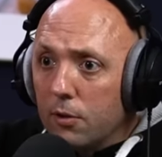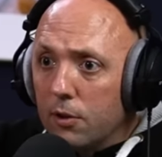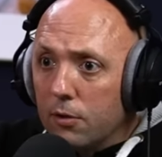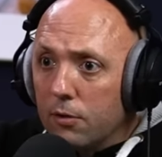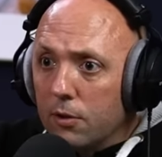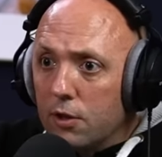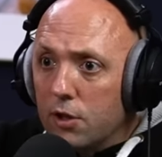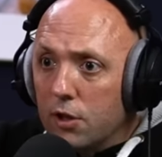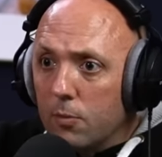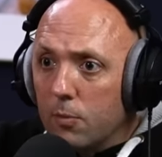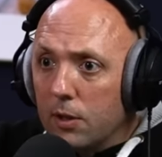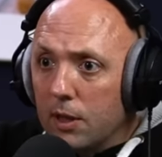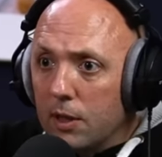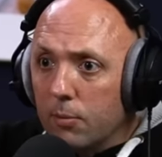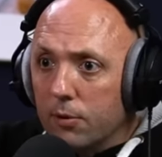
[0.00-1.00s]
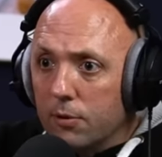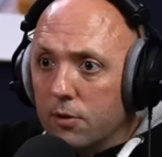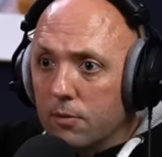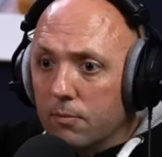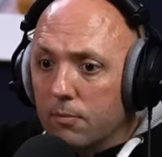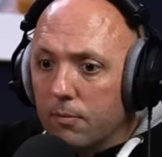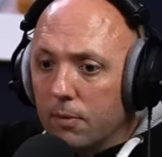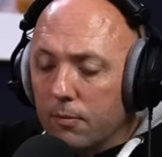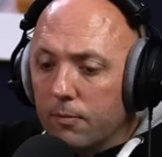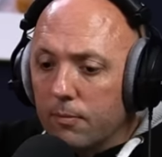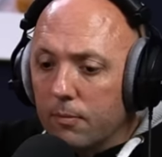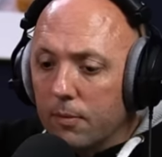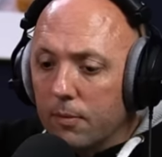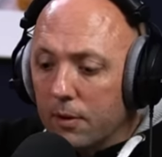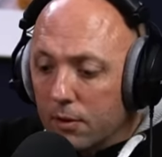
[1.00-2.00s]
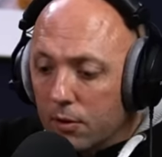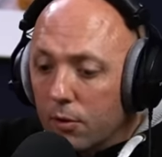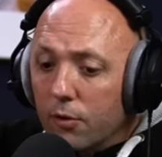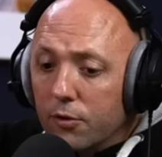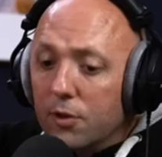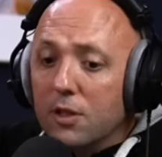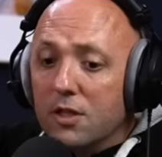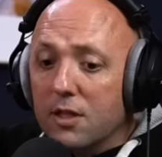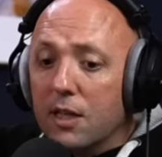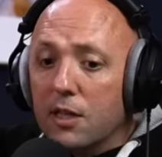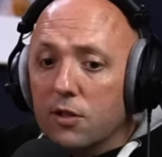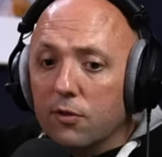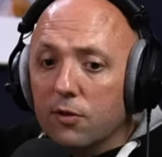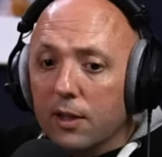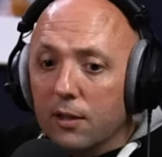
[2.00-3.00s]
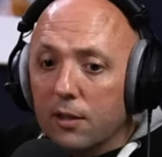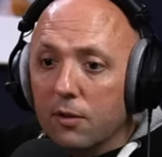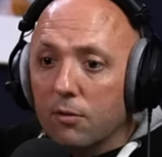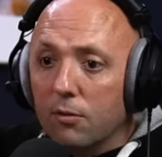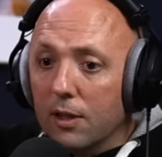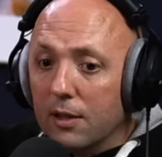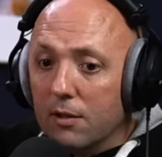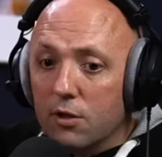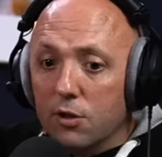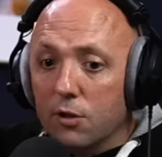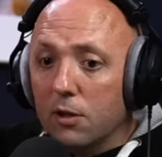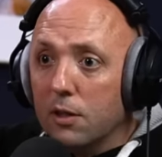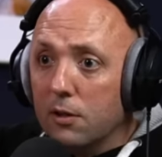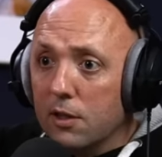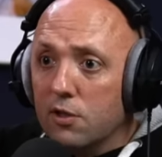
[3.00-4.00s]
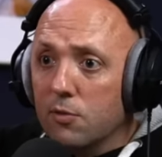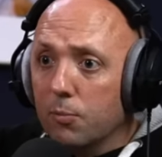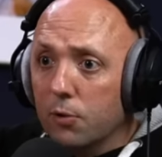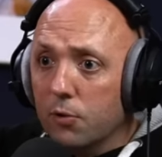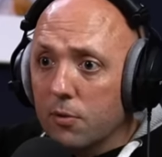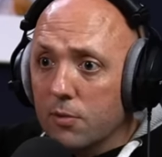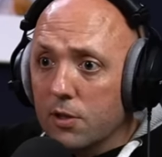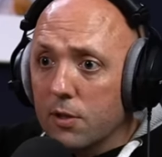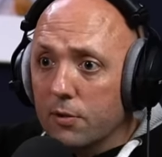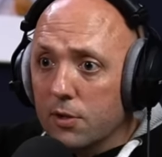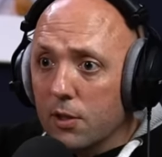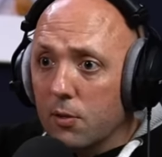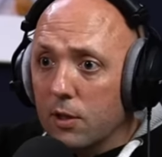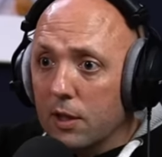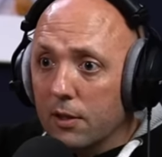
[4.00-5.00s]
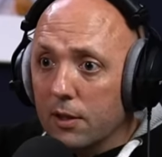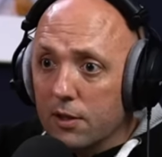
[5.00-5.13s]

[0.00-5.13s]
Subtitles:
You know, they should have been able to have got to the stage of thinking, right, surely Leeds have blown themselves out here.